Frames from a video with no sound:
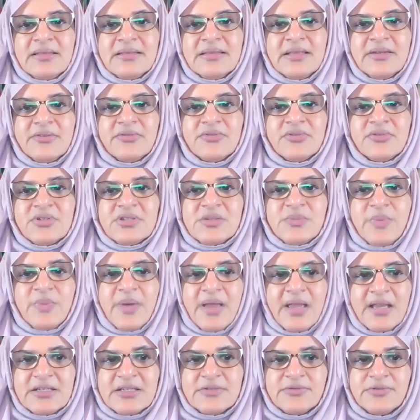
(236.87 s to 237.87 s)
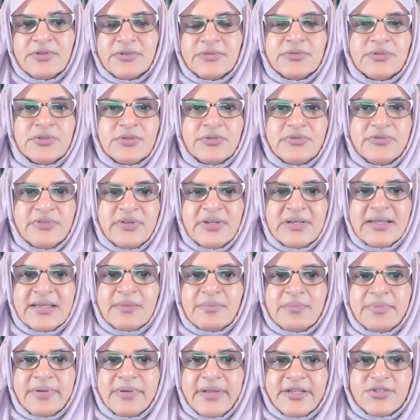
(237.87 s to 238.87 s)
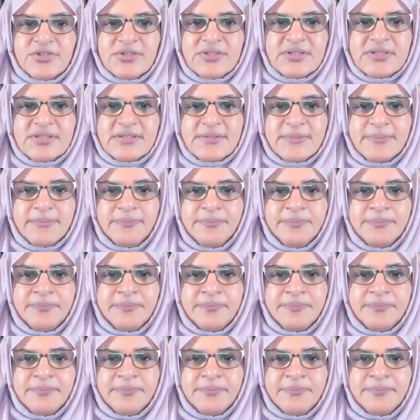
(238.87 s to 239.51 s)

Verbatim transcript: than respect for fulfilling pledges.